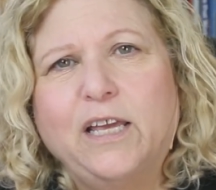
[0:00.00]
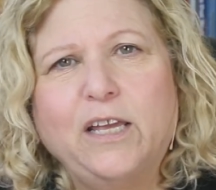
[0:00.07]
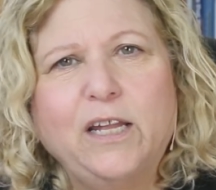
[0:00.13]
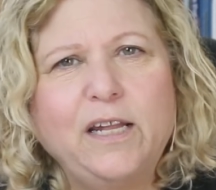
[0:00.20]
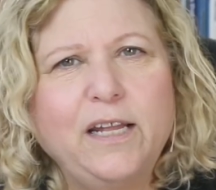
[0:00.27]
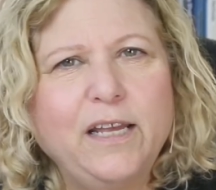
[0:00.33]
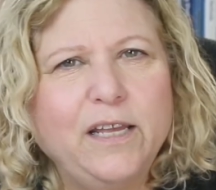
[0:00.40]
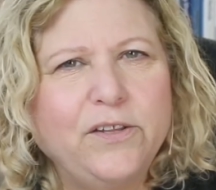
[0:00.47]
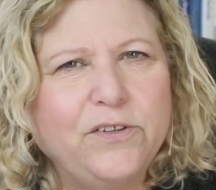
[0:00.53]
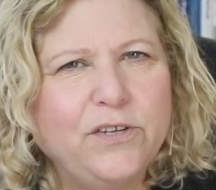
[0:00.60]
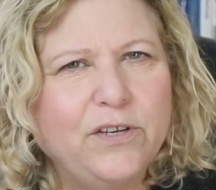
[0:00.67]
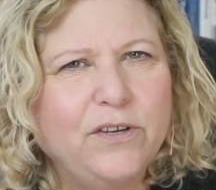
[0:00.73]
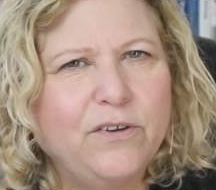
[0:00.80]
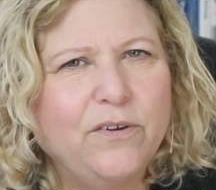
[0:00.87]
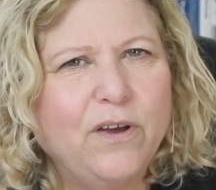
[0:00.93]
You need
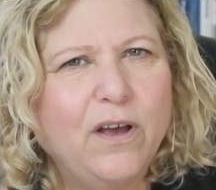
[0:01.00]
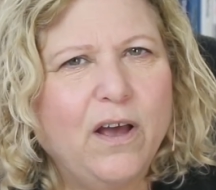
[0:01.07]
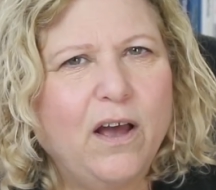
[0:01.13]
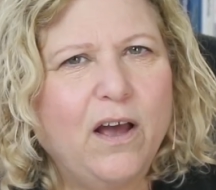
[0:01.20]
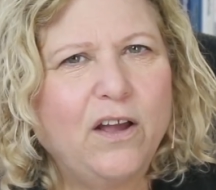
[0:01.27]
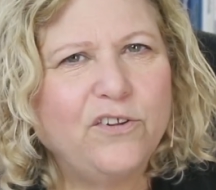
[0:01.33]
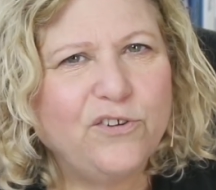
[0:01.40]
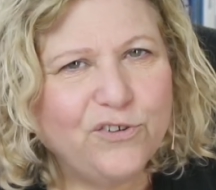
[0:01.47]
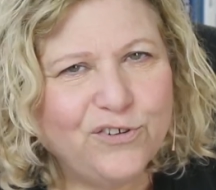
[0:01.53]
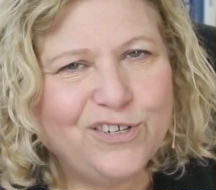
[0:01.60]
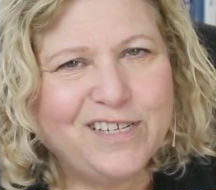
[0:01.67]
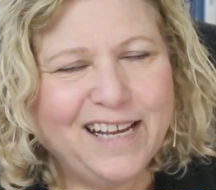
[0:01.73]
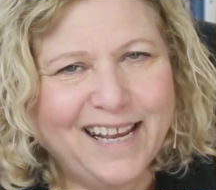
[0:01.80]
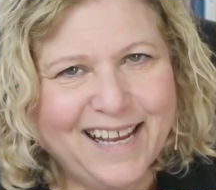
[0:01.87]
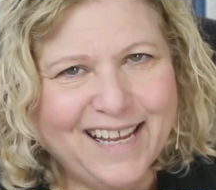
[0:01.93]
to
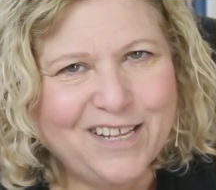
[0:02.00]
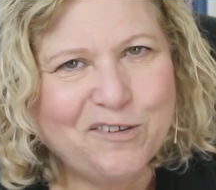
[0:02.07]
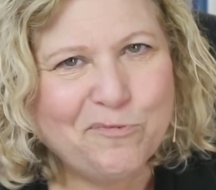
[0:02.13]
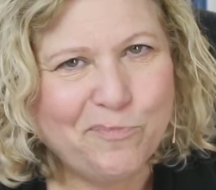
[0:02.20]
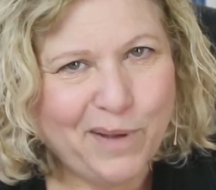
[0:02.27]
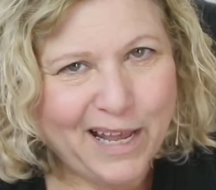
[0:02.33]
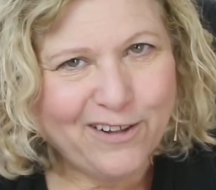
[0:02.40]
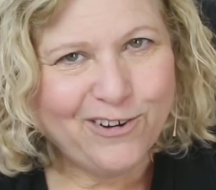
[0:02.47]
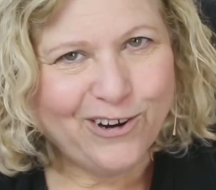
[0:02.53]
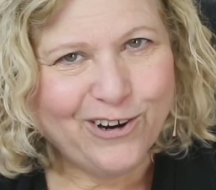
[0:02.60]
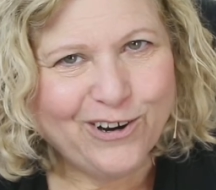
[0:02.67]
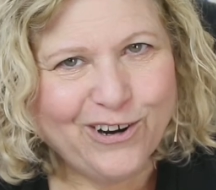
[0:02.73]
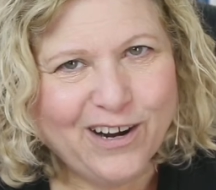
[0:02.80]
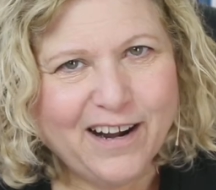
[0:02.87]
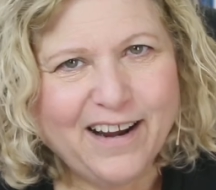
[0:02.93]
understand
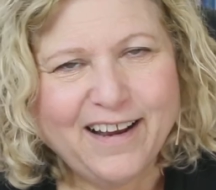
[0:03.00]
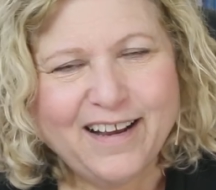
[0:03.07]
better